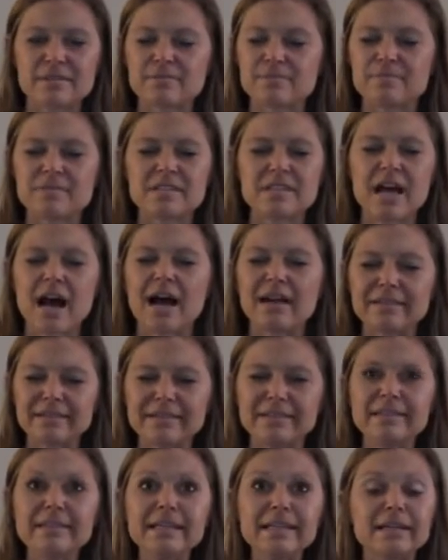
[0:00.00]
Not
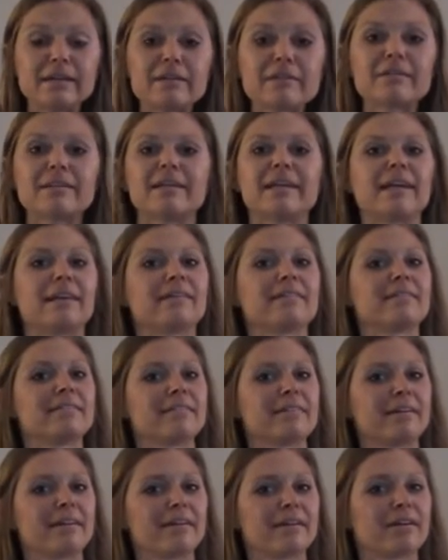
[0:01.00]
nearly
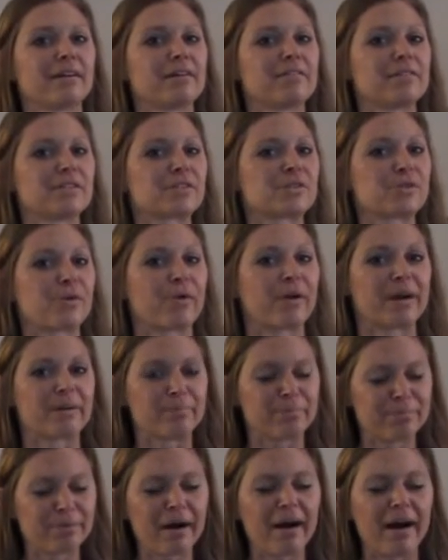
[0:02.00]
a good of a story,
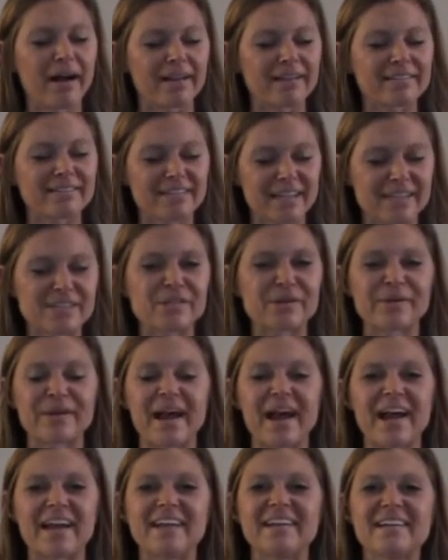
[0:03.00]
but that's
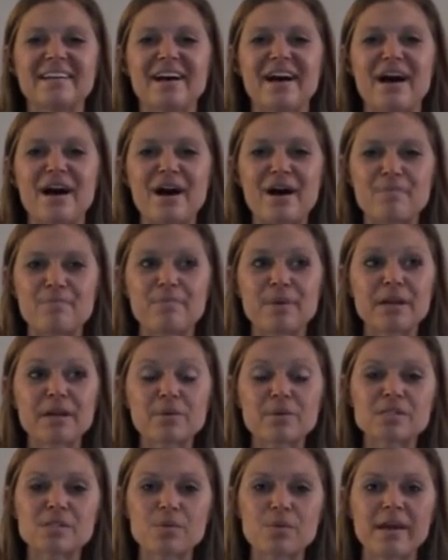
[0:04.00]
okay. Um, but it
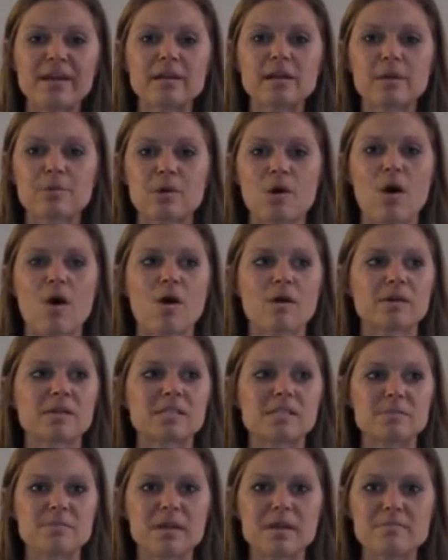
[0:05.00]
was a wake up call
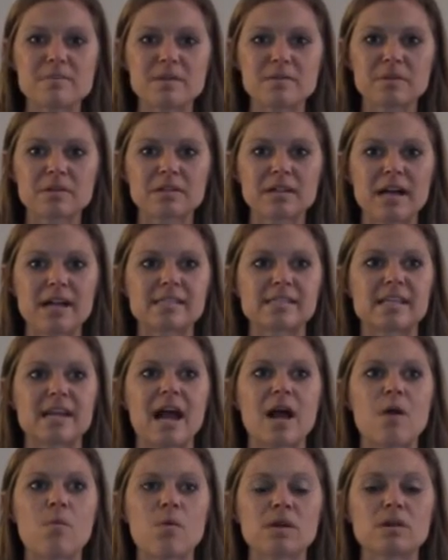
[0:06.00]
because it made me realize that
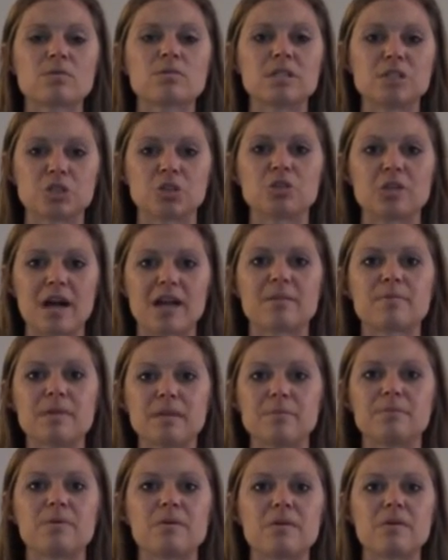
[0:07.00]
I want to reach a lot of
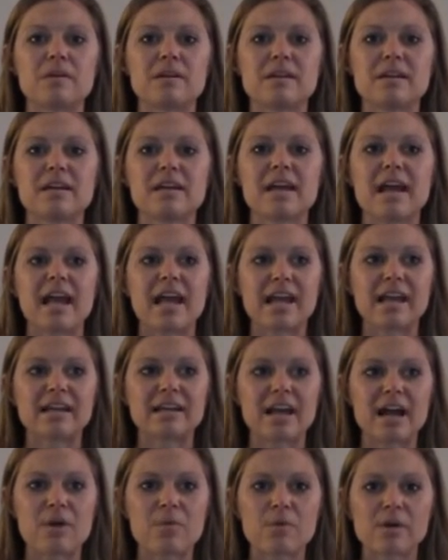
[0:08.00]
people and
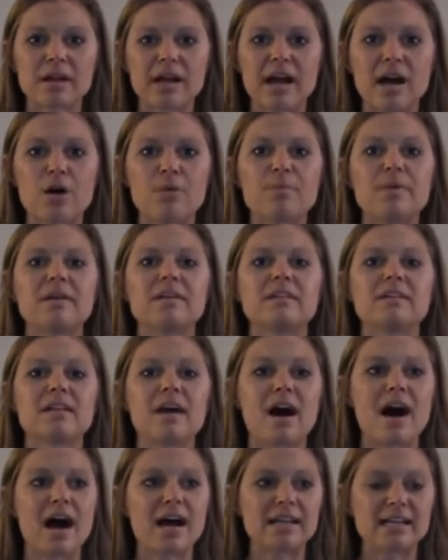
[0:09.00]
I want to help a
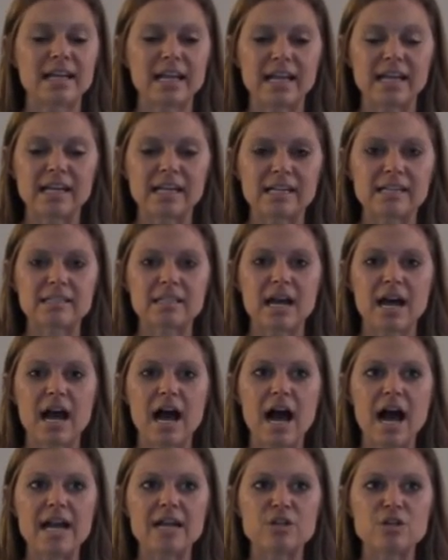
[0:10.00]
lot. And
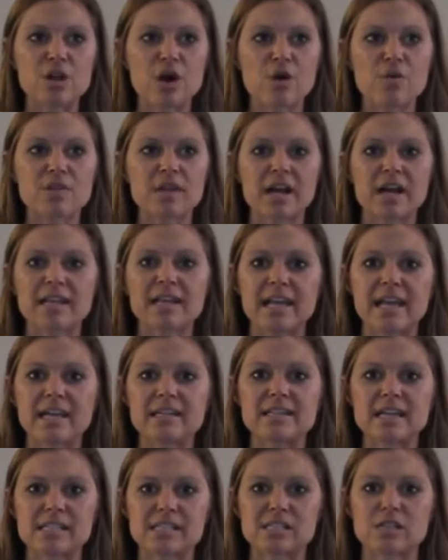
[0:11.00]
I know that I can't
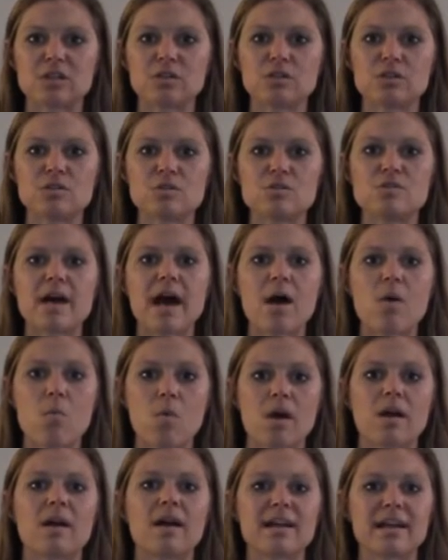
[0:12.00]
necessarily do that
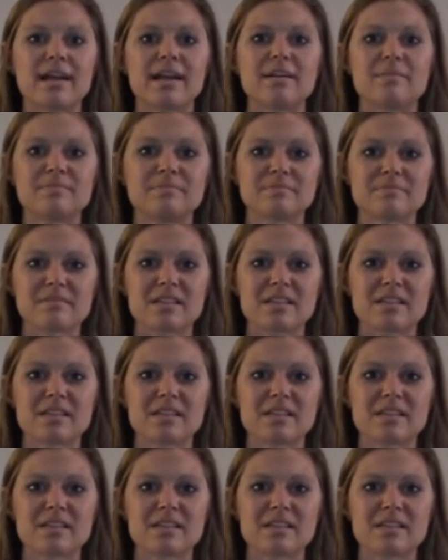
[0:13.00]
where I am.